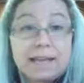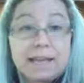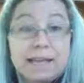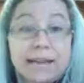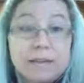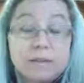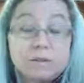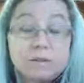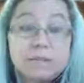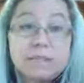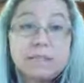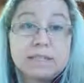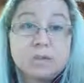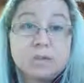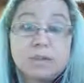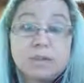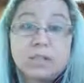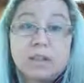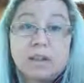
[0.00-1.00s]
Now,
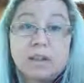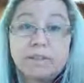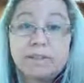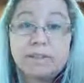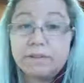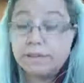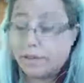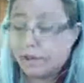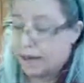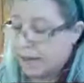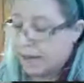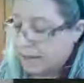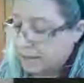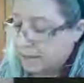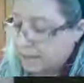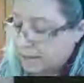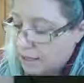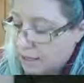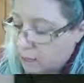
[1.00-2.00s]
since we're solving for
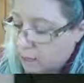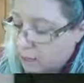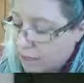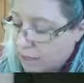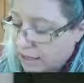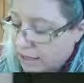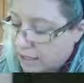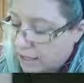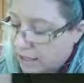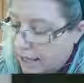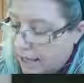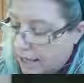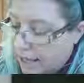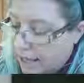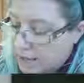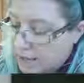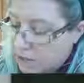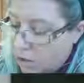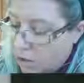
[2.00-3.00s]
x, I want to get
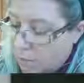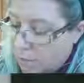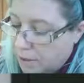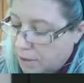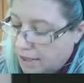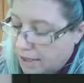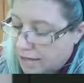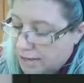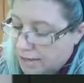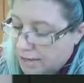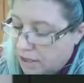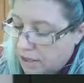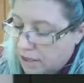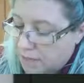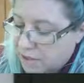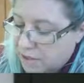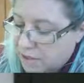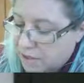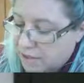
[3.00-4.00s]
x all by
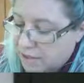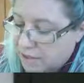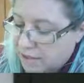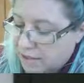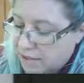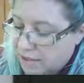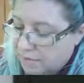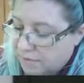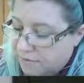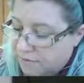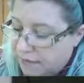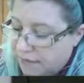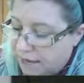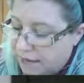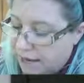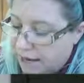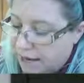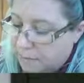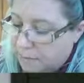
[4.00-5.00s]
itself, so let's
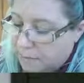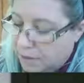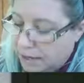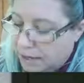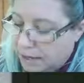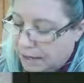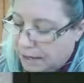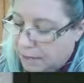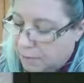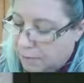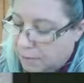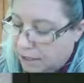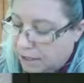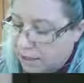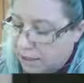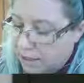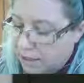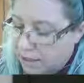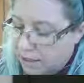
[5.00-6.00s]
divide by
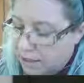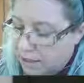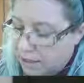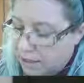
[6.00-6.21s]
AB.